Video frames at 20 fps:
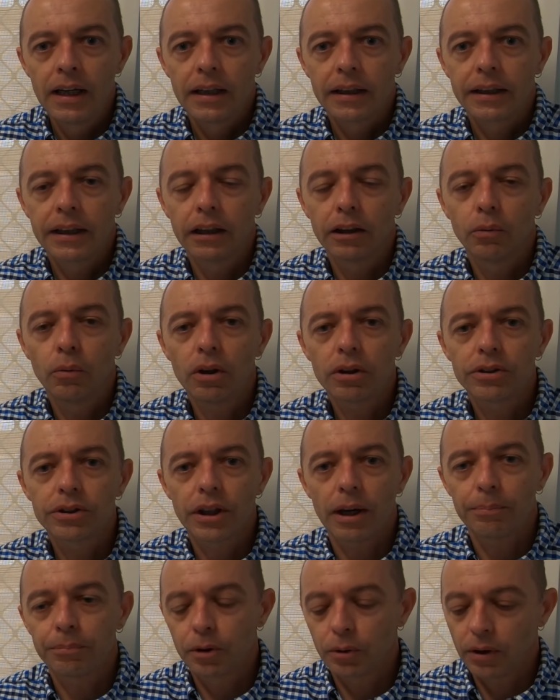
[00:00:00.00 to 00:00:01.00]
kilowatts
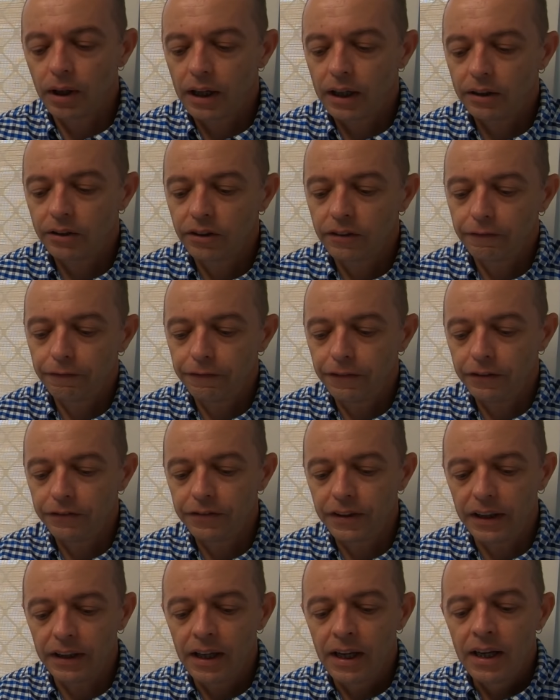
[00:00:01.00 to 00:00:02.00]
up to
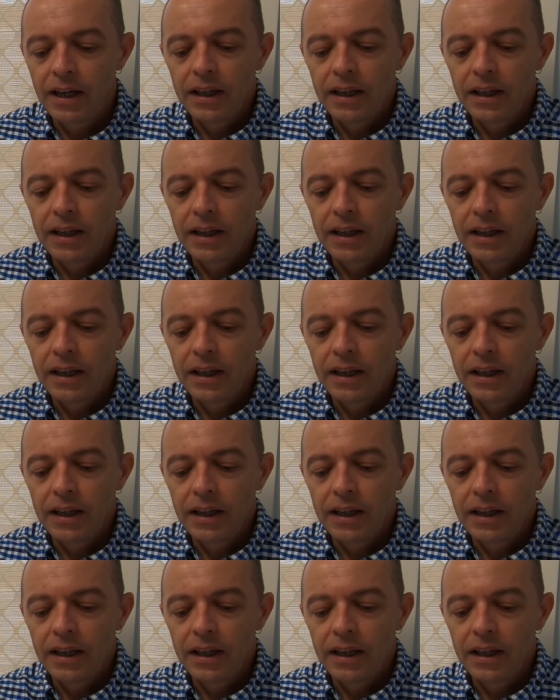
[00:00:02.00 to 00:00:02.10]
150.